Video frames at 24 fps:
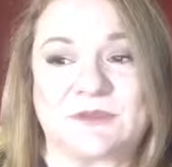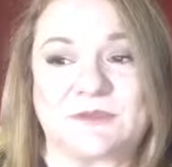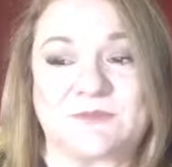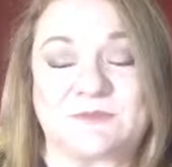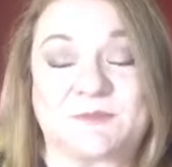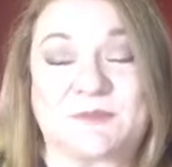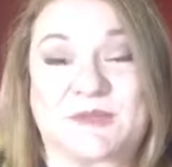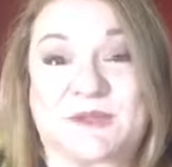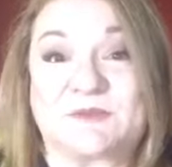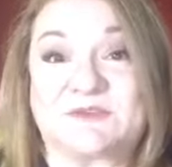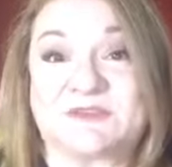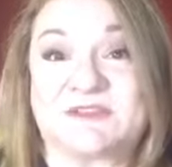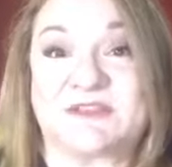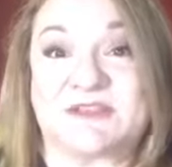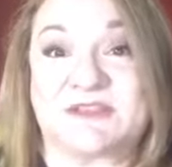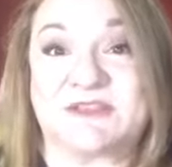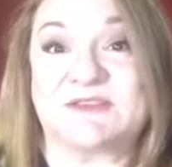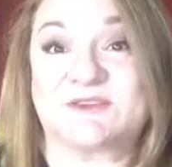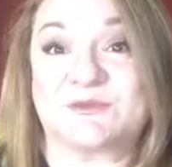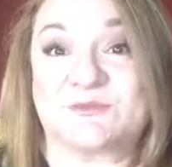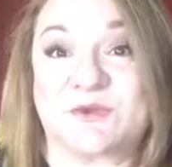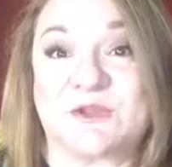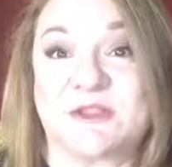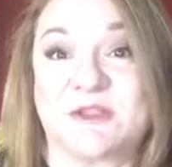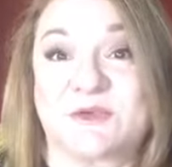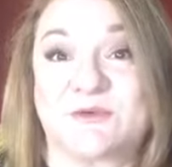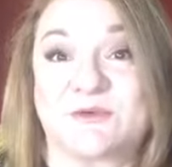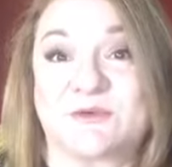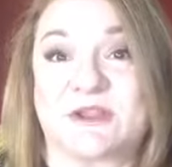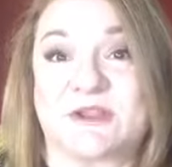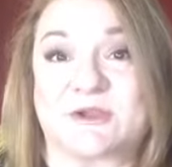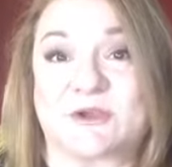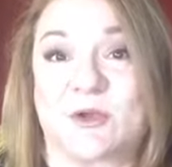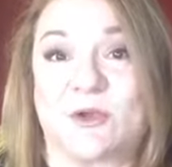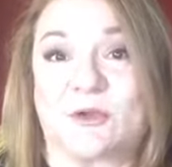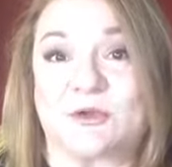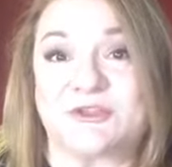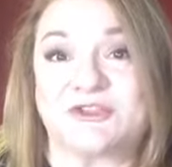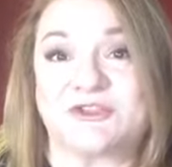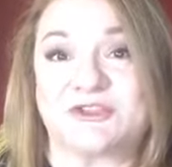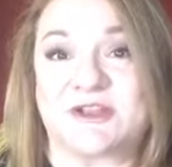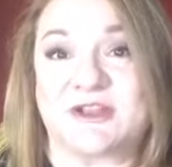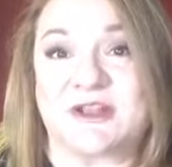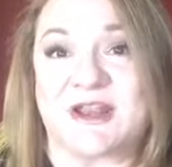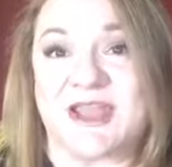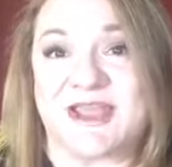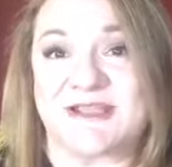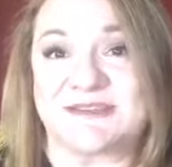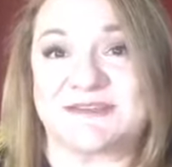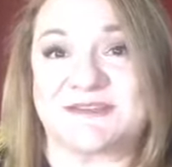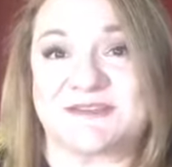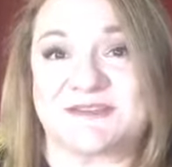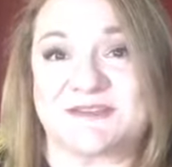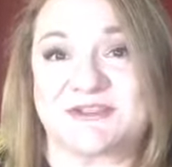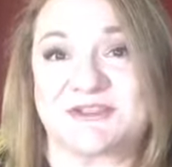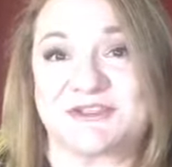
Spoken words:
because it is really good at collagen elastin.